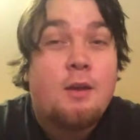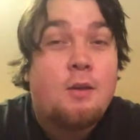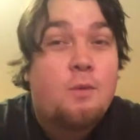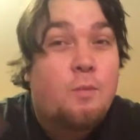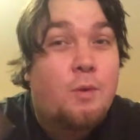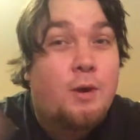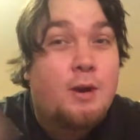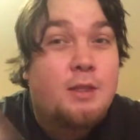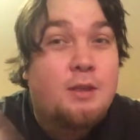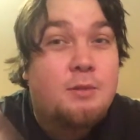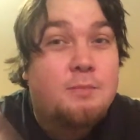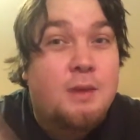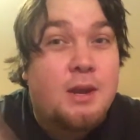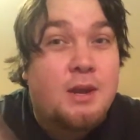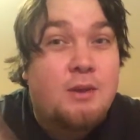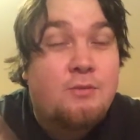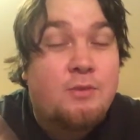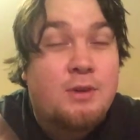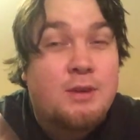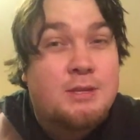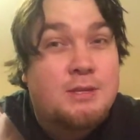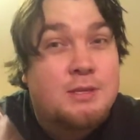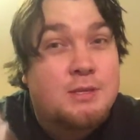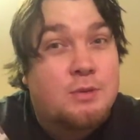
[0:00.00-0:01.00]
One of the main
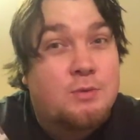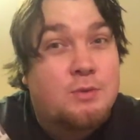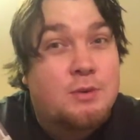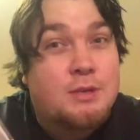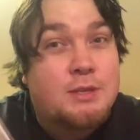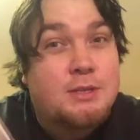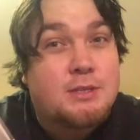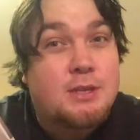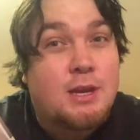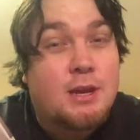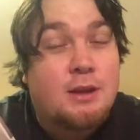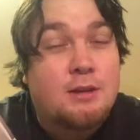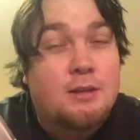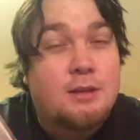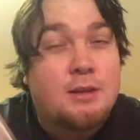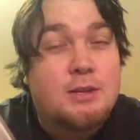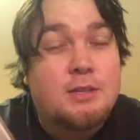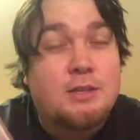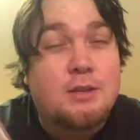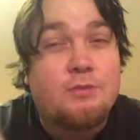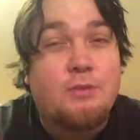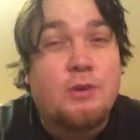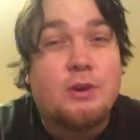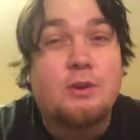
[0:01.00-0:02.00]
reasons I wanted to start
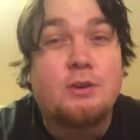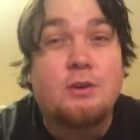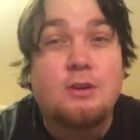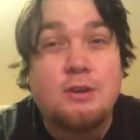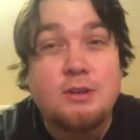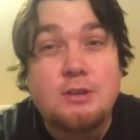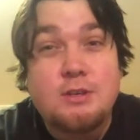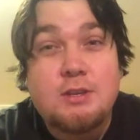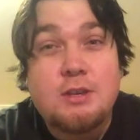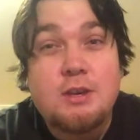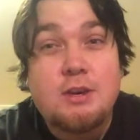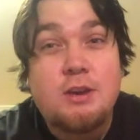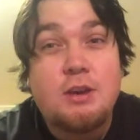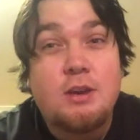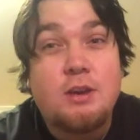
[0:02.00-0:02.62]
collecting records